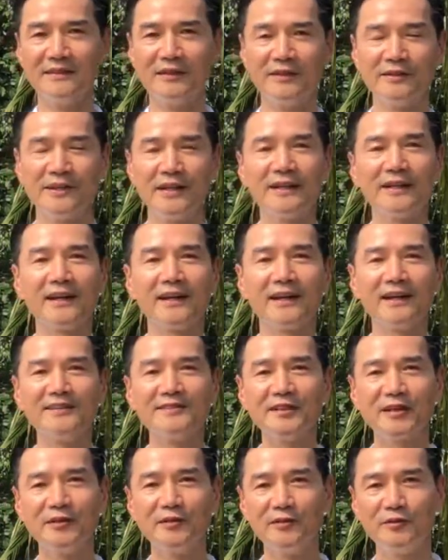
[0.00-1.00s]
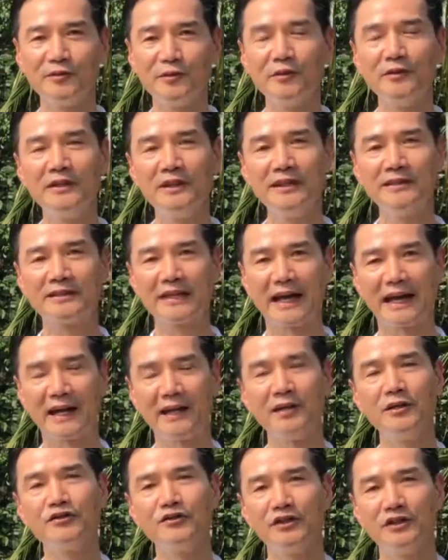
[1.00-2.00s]
On the other hand, you need
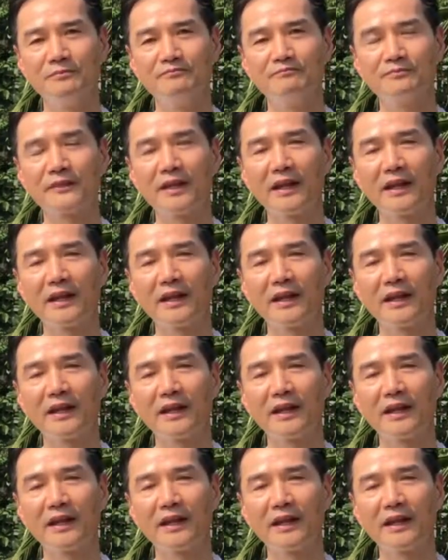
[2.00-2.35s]
energy.